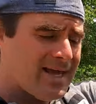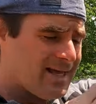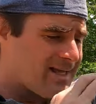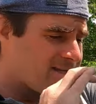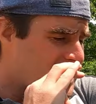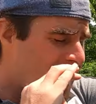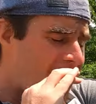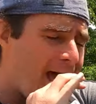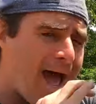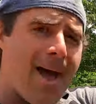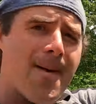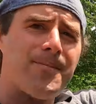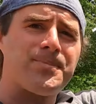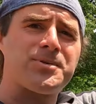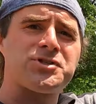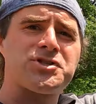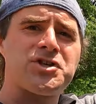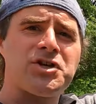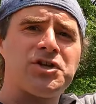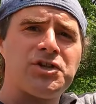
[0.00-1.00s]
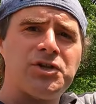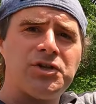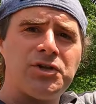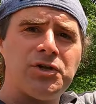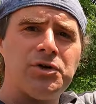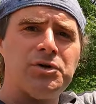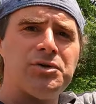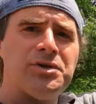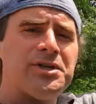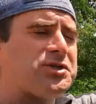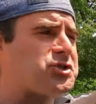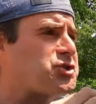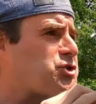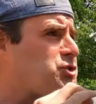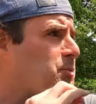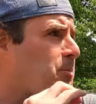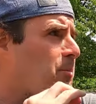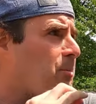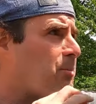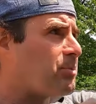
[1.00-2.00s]
is absolutely
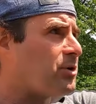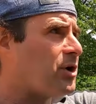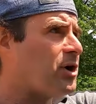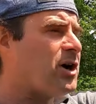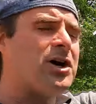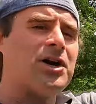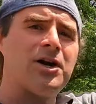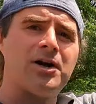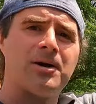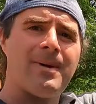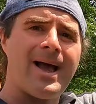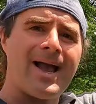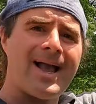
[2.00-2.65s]
superb.